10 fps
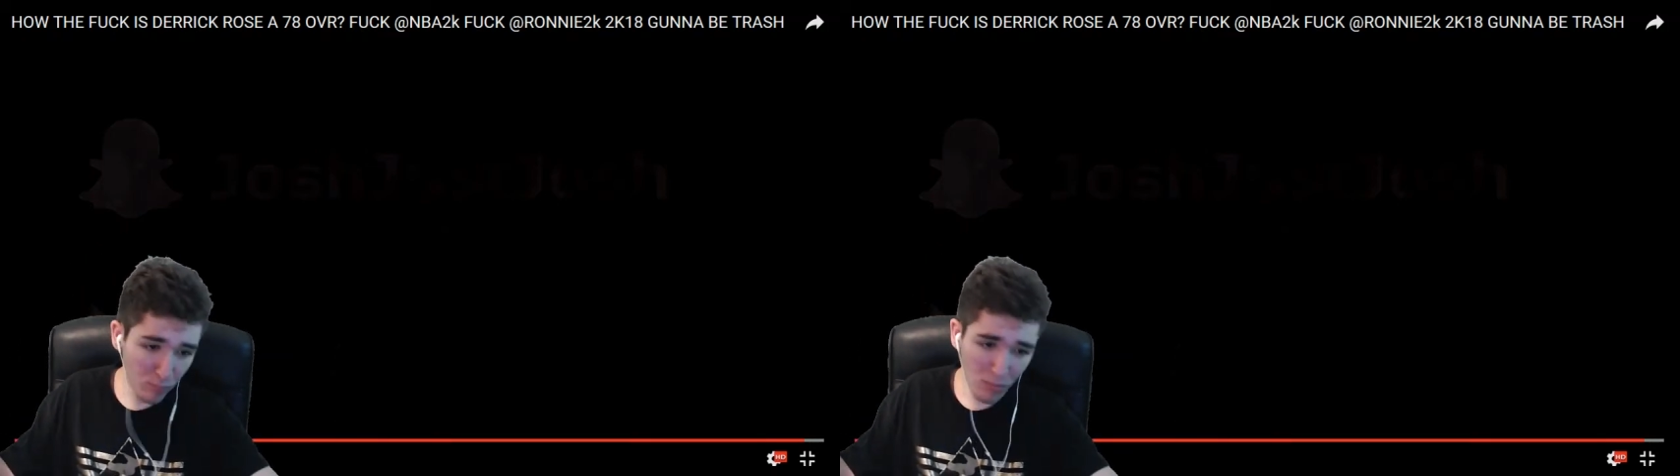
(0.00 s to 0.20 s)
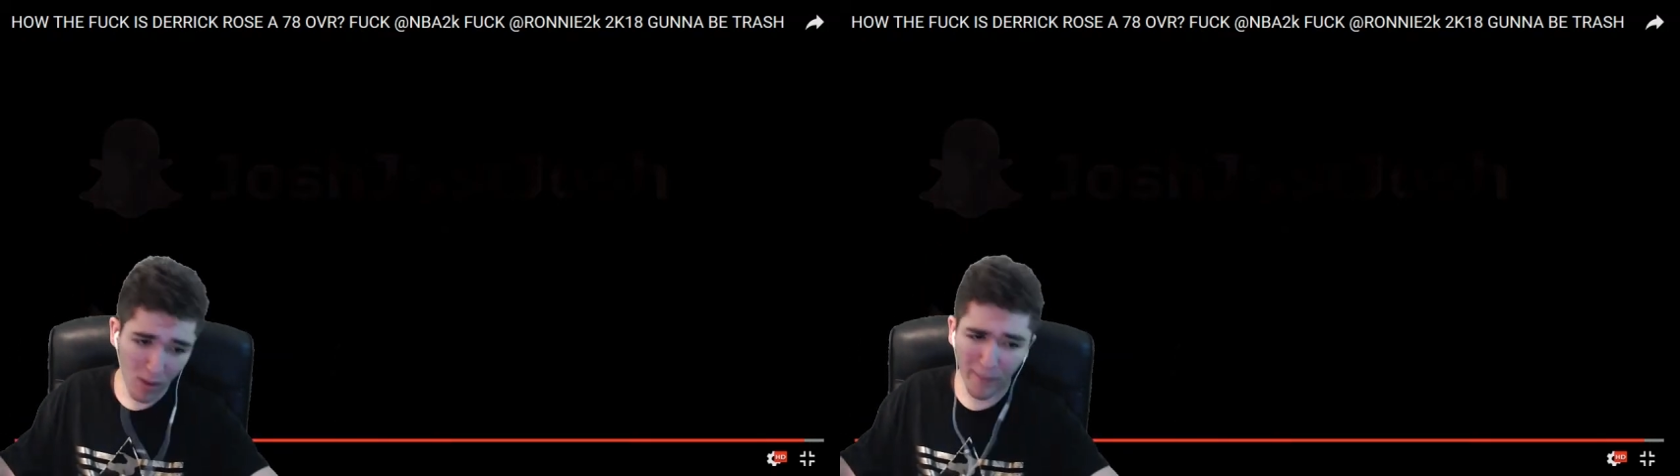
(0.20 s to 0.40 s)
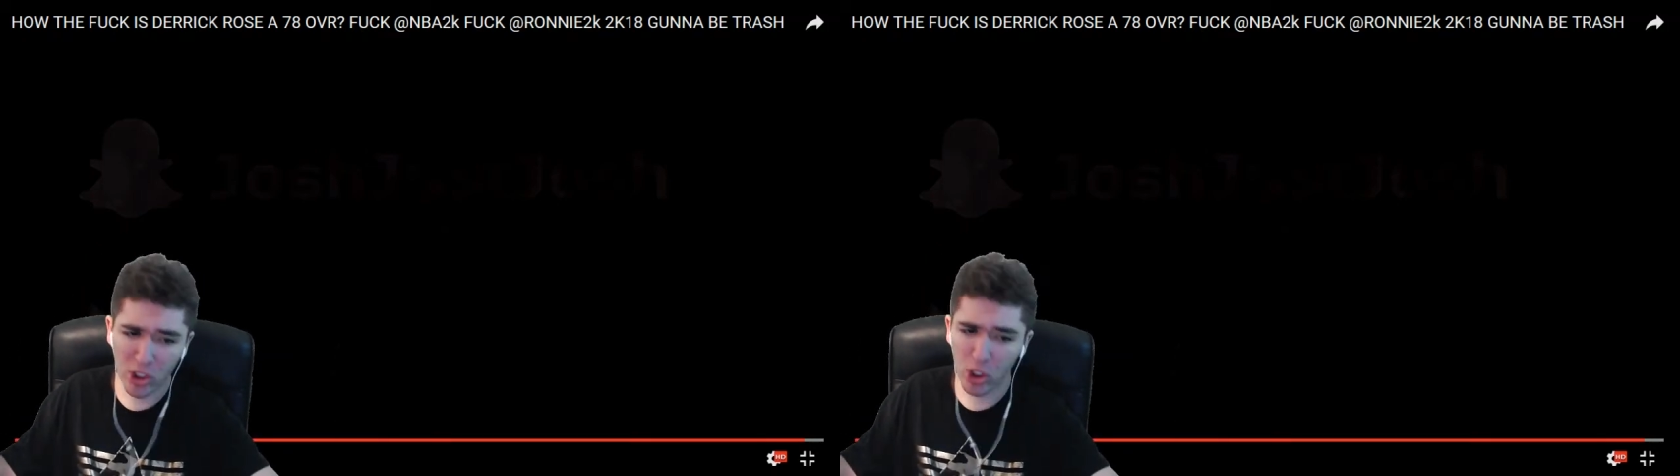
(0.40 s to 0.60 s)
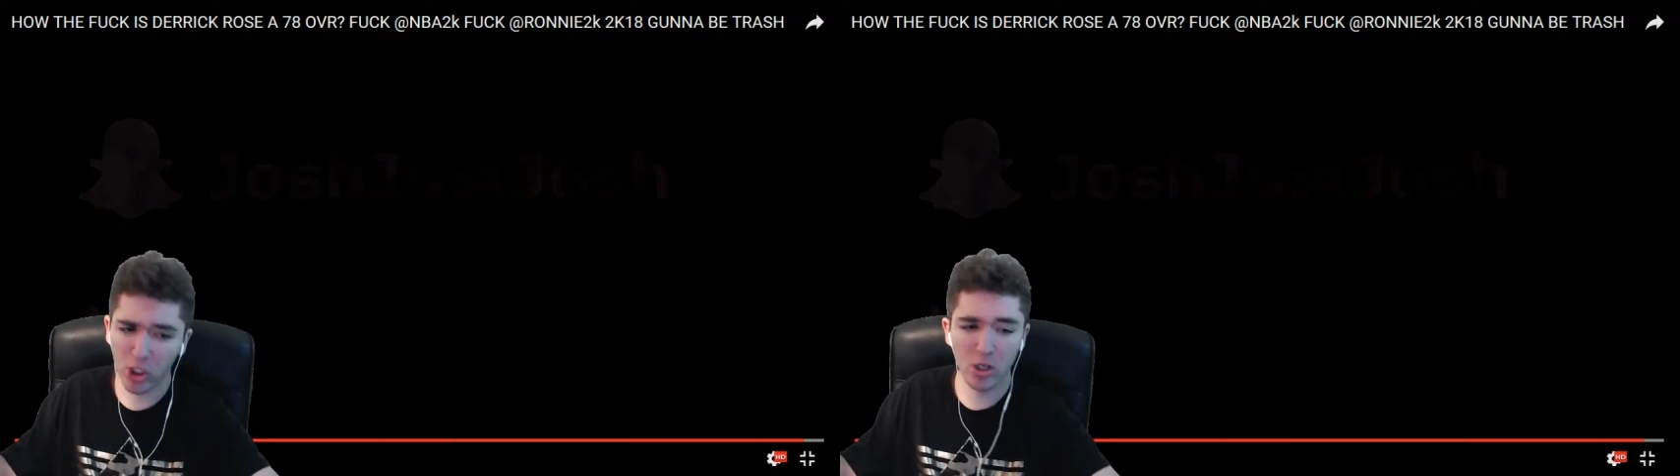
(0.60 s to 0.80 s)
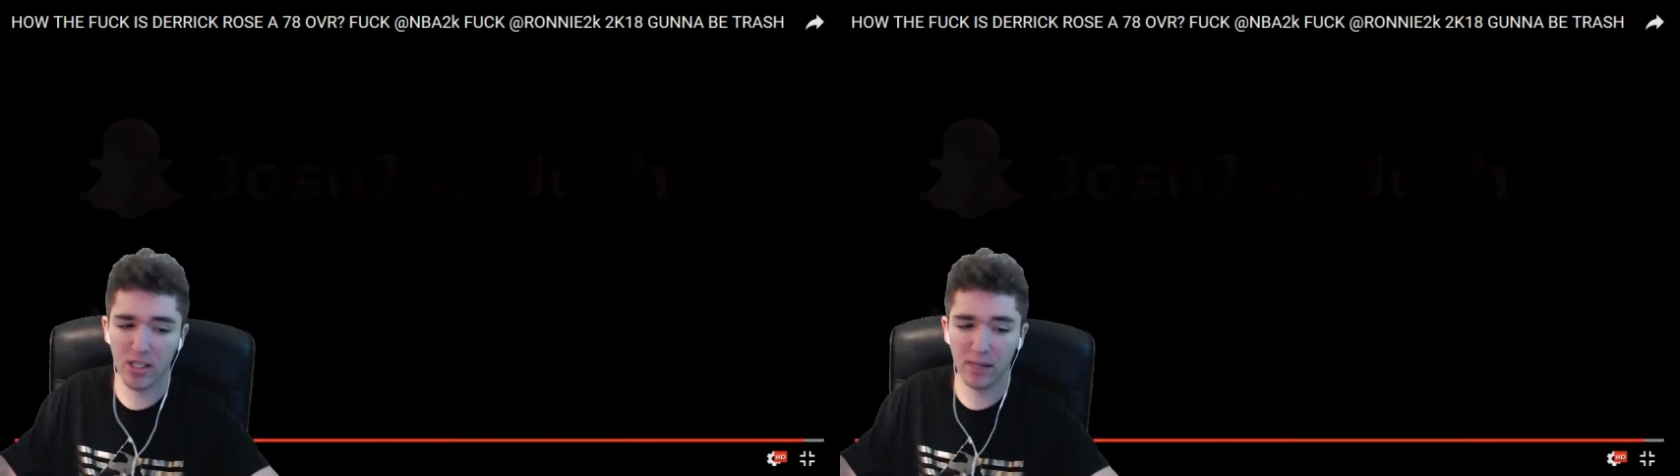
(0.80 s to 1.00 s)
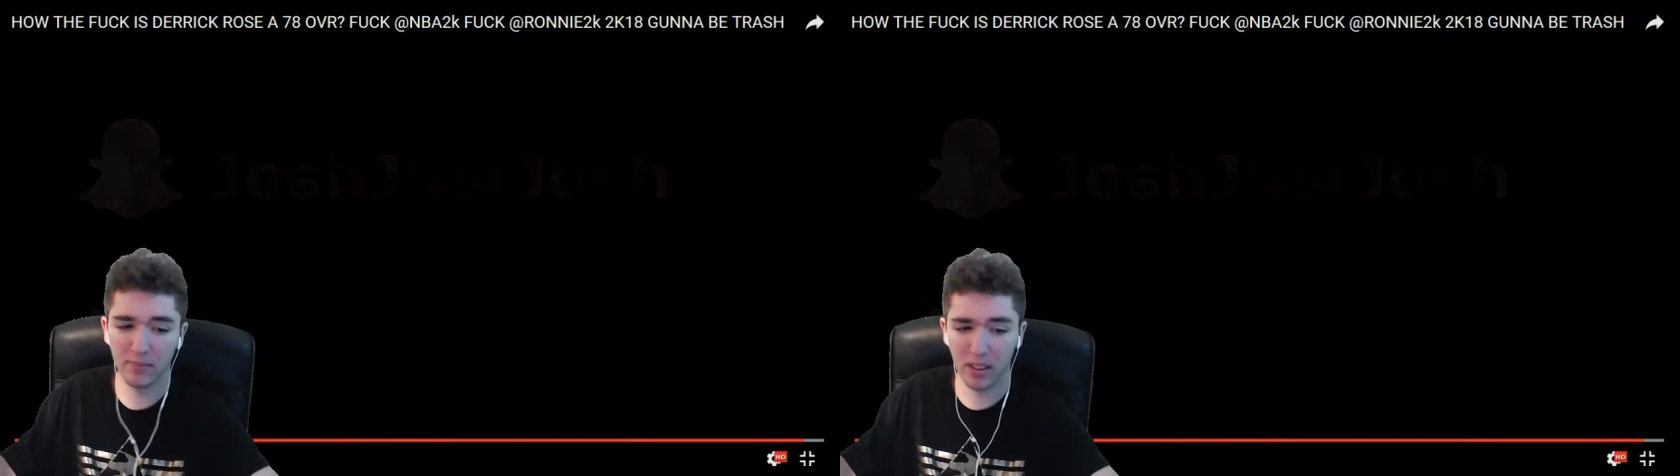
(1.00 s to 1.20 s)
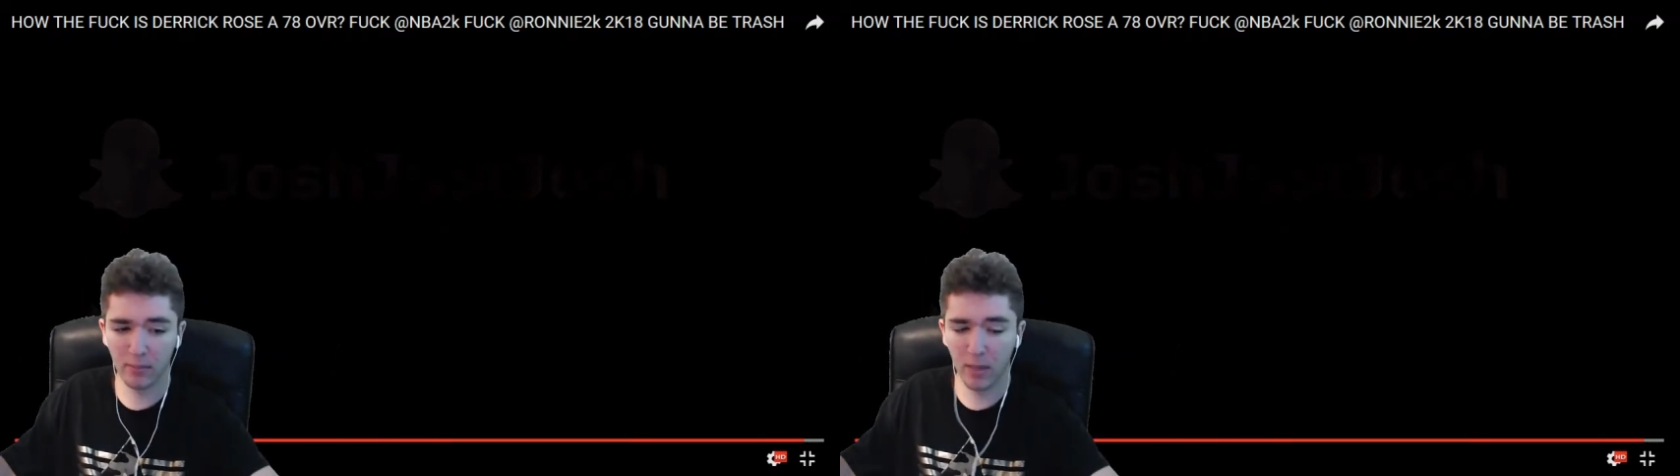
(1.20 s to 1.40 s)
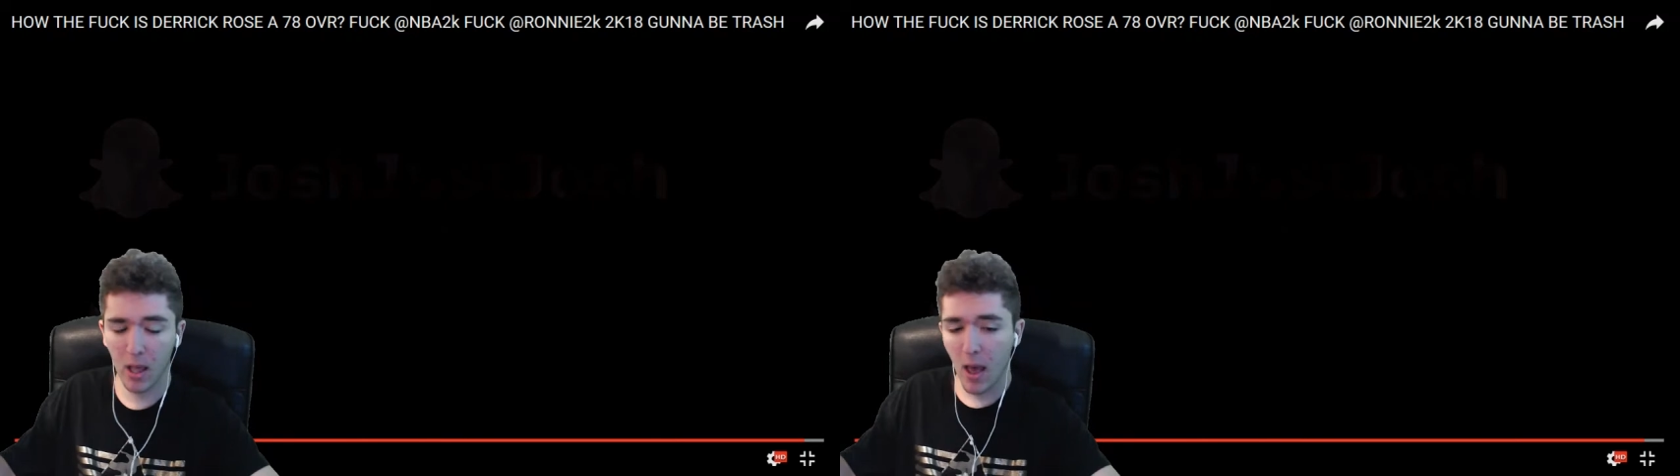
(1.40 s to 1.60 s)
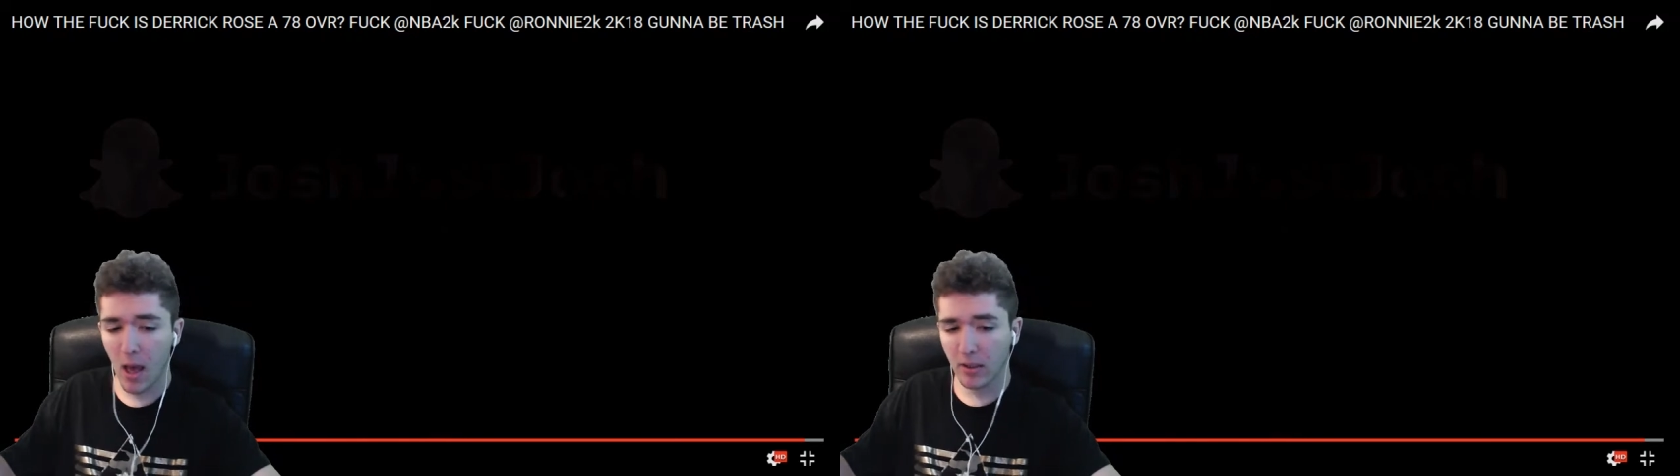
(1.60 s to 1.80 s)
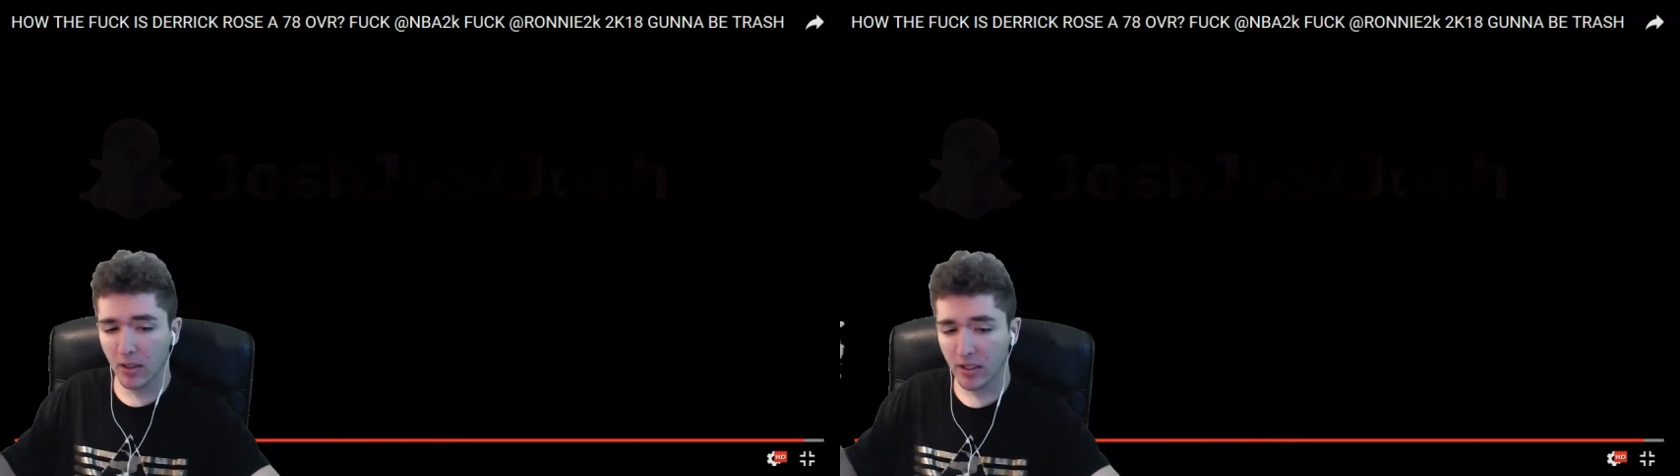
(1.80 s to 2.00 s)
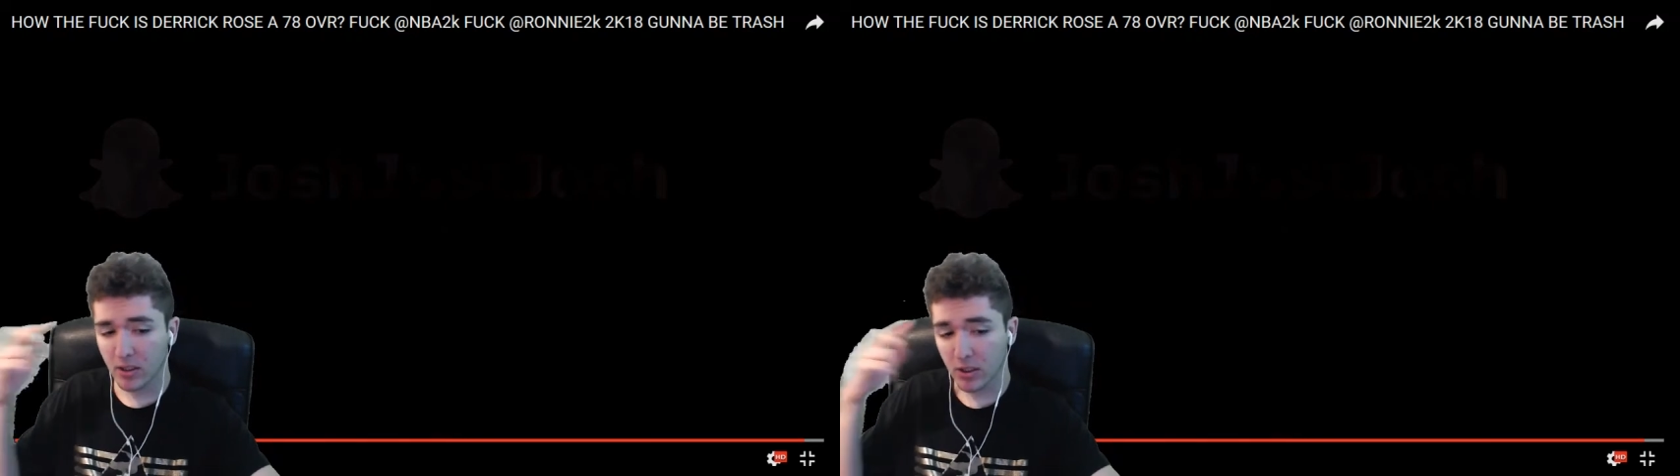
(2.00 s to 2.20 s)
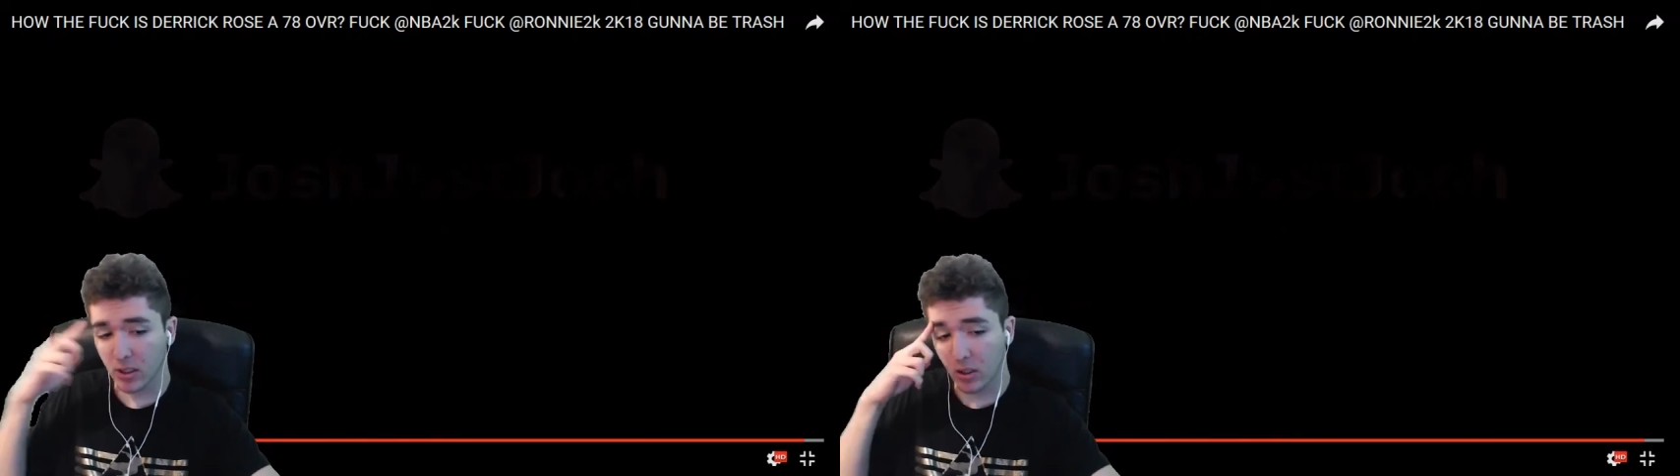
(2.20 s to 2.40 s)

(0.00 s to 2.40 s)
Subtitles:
make sure to go sub to him. The link to the